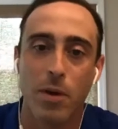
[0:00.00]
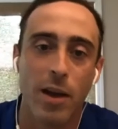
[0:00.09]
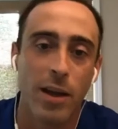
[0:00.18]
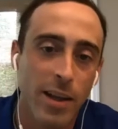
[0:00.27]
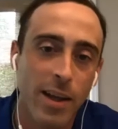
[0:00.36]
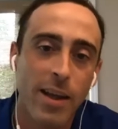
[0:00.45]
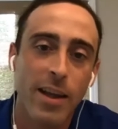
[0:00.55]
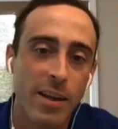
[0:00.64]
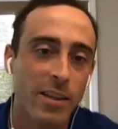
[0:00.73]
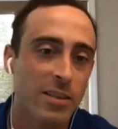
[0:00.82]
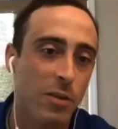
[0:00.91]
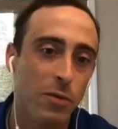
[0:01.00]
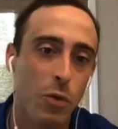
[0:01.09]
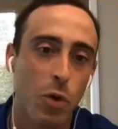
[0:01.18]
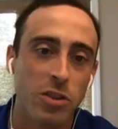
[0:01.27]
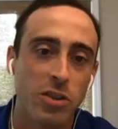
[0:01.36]
but it is
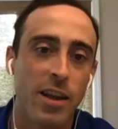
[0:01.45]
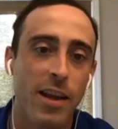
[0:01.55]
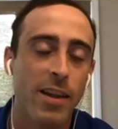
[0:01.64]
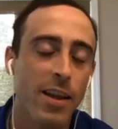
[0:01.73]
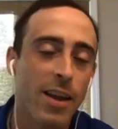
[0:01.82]
unfortunate.